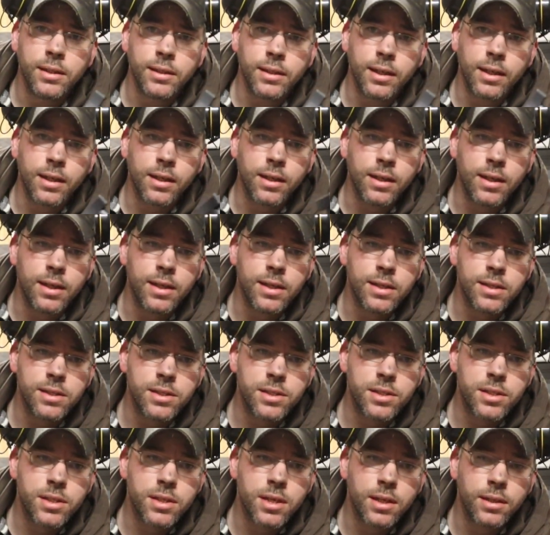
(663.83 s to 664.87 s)
there
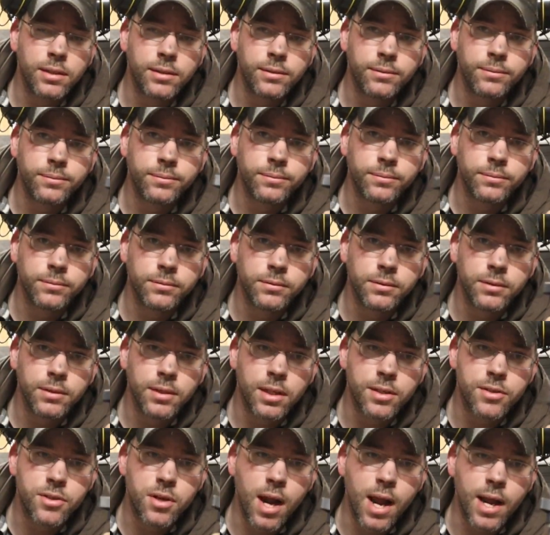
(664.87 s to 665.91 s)
is
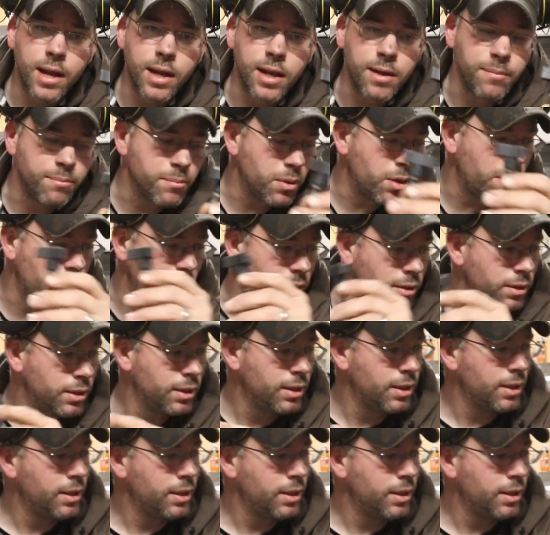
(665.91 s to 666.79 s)
the tracking bolt.